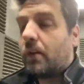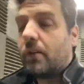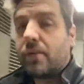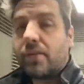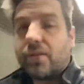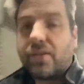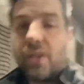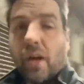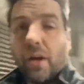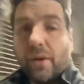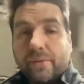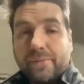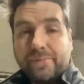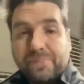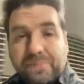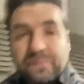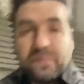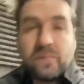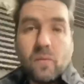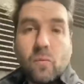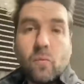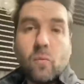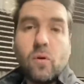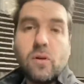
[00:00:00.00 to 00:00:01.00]
So
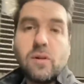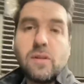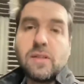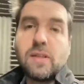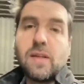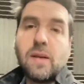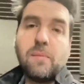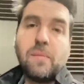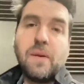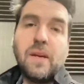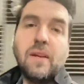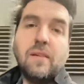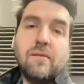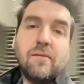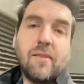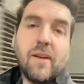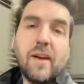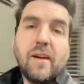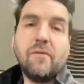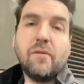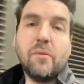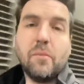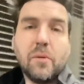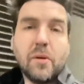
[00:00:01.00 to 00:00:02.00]
what does that mean for
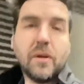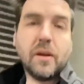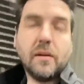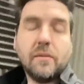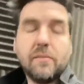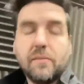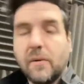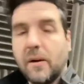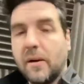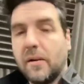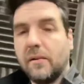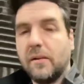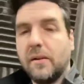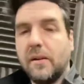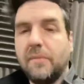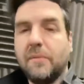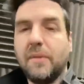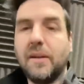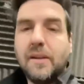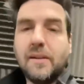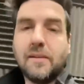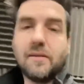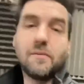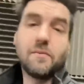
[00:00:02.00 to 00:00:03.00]
everybody? Well, it
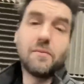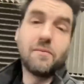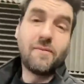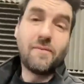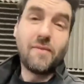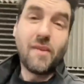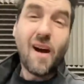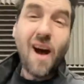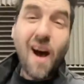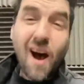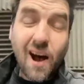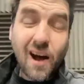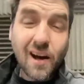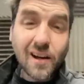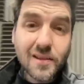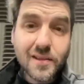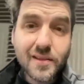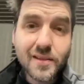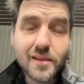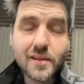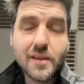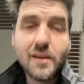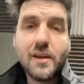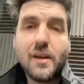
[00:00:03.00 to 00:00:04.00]
means for
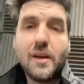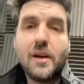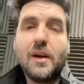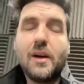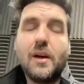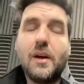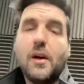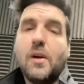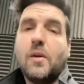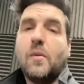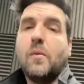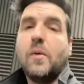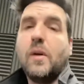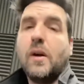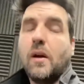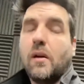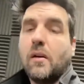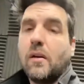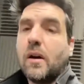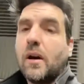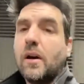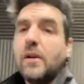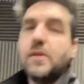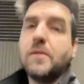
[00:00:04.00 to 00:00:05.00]
us, we are
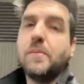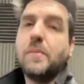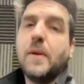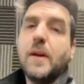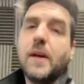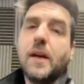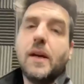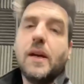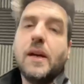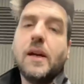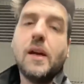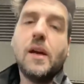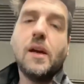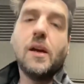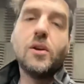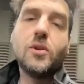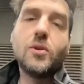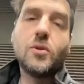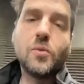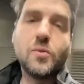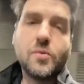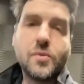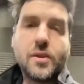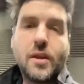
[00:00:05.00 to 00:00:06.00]
going to be
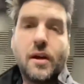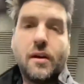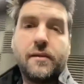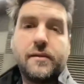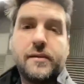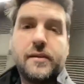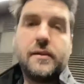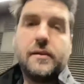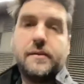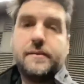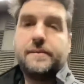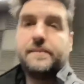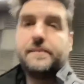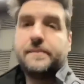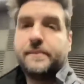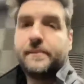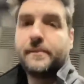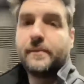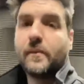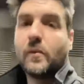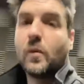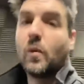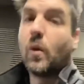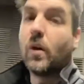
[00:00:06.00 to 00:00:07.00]
short staff
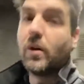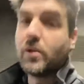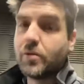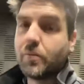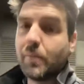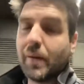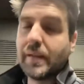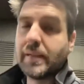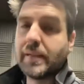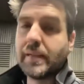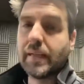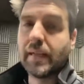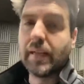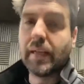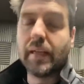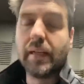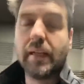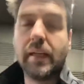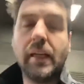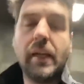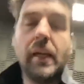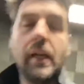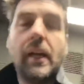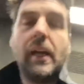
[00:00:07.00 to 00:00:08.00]
quite dramatically.
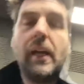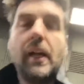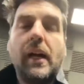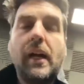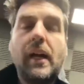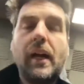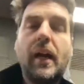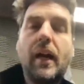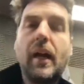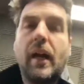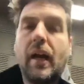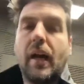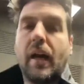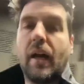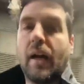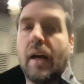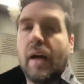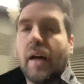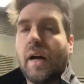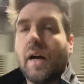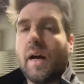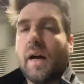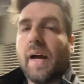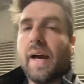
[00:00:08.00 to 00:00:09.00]

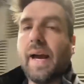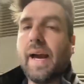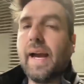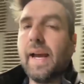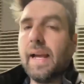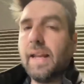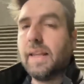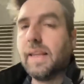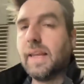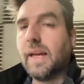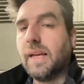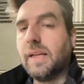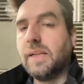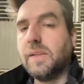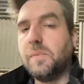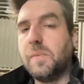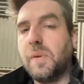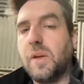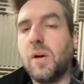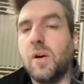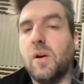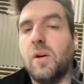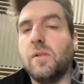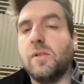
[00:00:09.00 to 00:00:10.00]
And that is
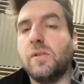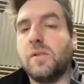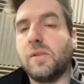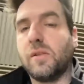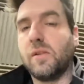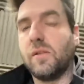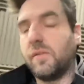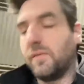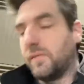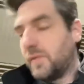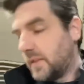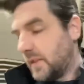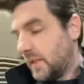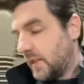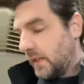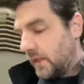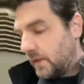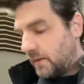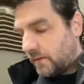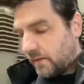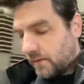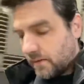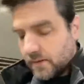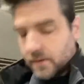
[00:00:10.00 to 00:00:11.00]
because obviously
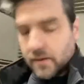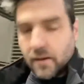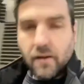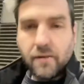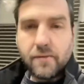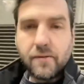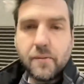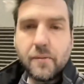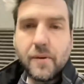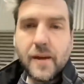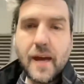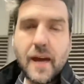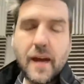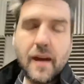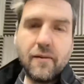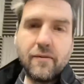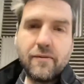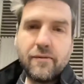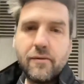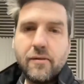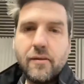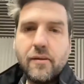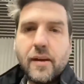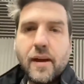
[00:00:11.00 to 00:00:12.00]
staff that we
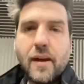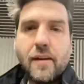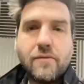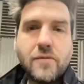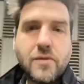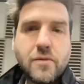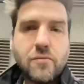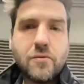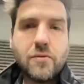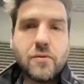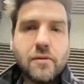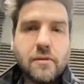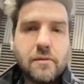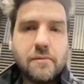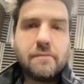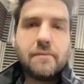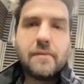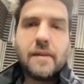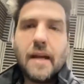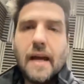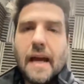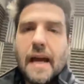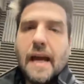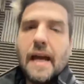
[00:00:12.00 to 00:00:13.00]
have children,
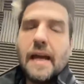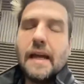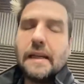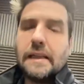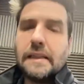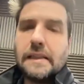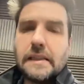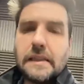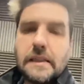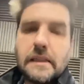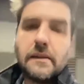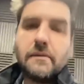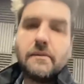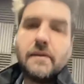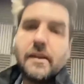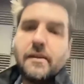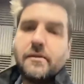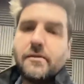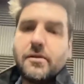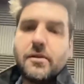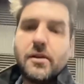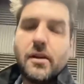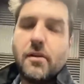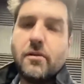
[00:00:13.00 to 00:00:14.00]
and
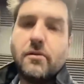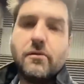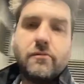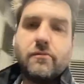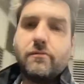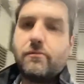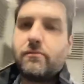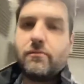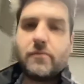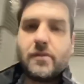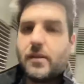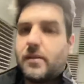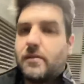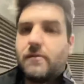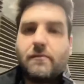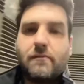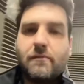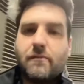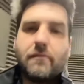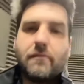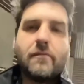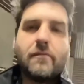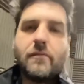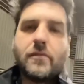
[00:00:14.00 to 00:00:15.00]
there's no just
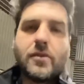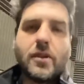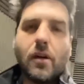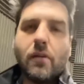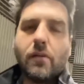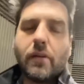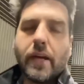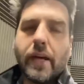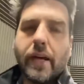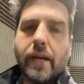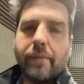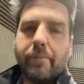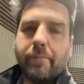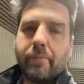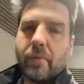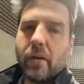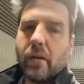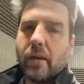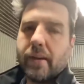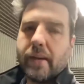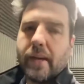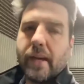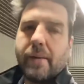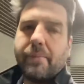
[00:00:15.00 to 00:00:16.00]
childcare
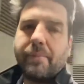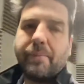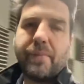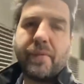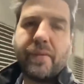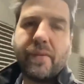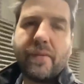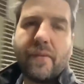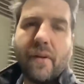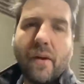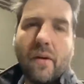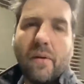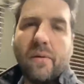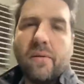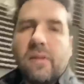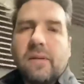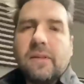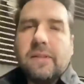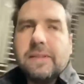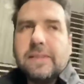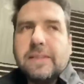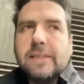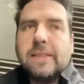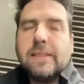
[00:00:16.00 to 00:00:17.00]
like that. So
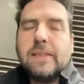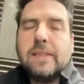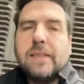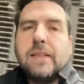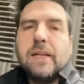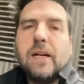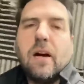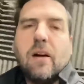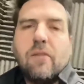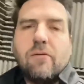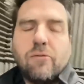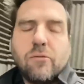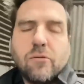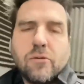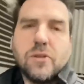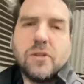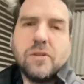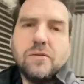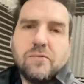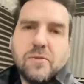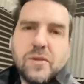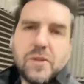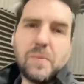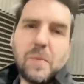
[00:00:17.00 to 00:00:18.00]

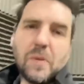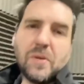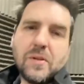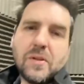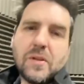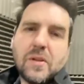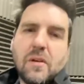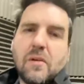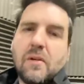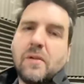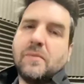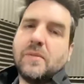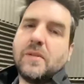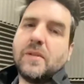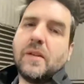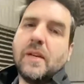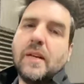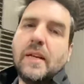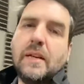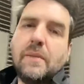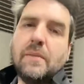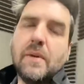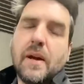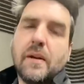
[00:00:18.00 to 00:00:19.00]
unfortunately, response times to
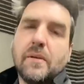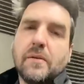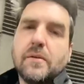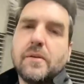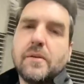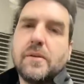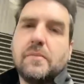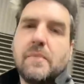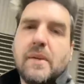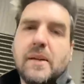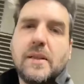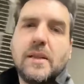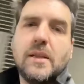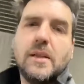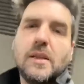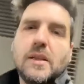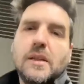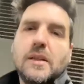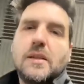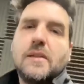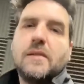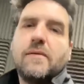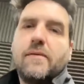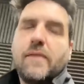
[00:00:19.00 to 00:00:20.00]
emails,
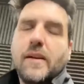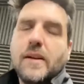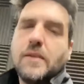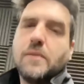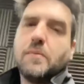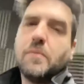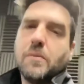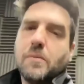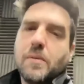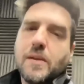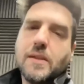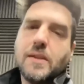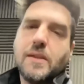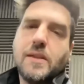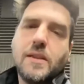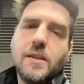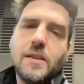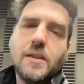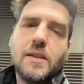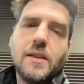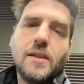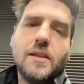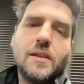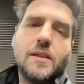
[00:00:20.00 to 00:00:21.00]
messages, Facebook
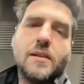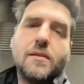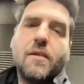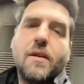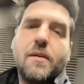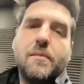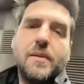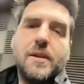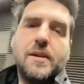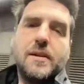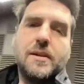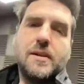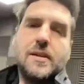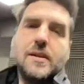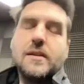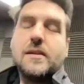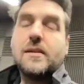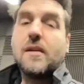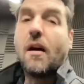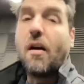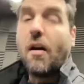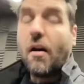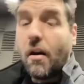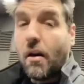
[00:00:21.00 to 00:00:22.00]
messages, Instagram messages
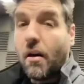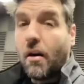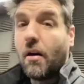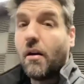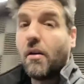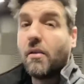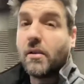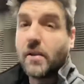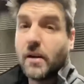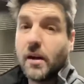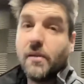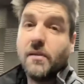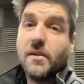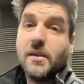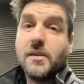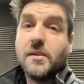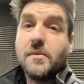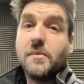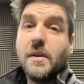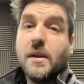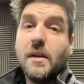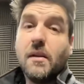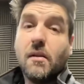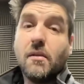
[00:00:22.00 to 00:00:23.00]
are going to
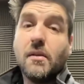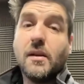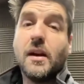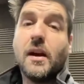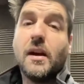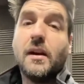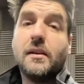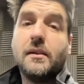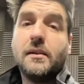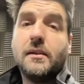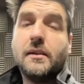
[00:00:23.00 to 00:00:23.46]
be longer.